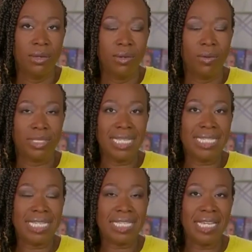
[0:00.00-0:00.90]
Well, since
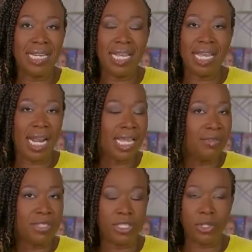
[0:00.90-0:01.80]
it's Sunday, can I
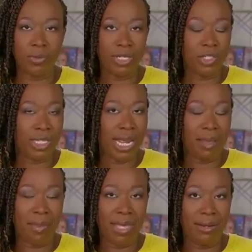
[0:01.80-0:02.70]
give Sister Rachel an
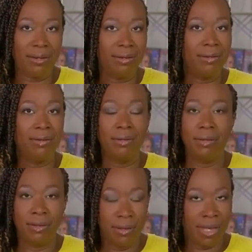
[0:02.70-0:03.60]
amen?
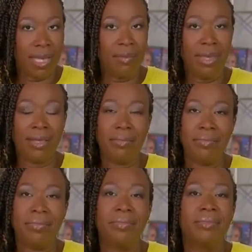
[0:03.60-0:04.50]
Amen.
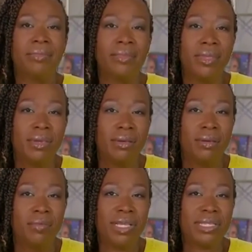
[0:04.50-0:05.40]

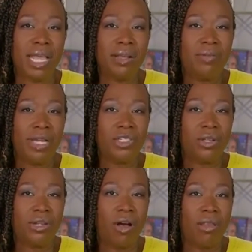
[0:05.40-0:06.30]
because, like Rachel
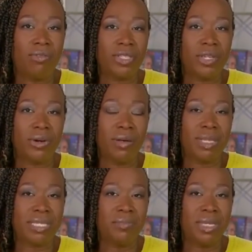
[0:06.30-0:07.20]
and all of us here at
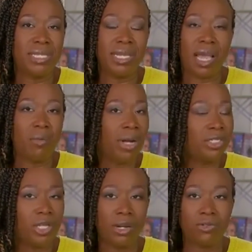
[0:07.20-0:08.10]
MSNBC, I
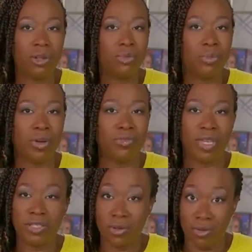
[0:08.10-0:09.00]
watch Donald Trump's
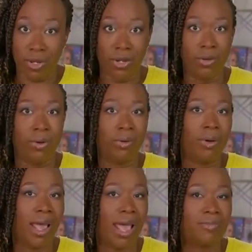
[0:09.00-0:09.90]
briefing so that you don't
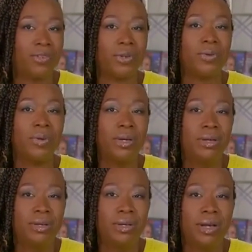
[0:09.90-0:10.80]
have to.
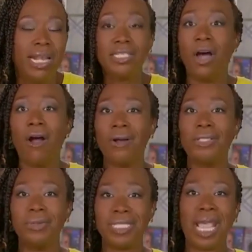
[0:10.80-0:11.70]
And it's hard
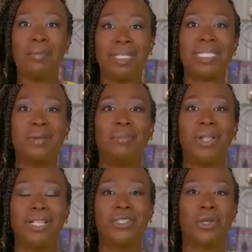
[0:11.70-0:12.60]
to escape a simple
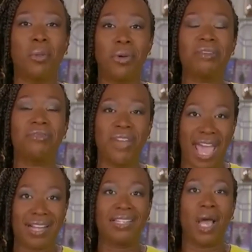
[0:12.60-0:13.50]
and sobering
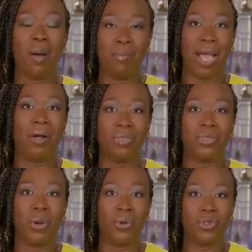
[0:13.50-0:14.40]
fact about
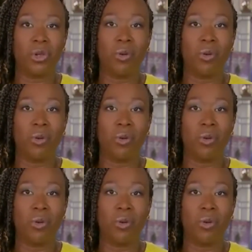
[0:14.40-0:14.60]
those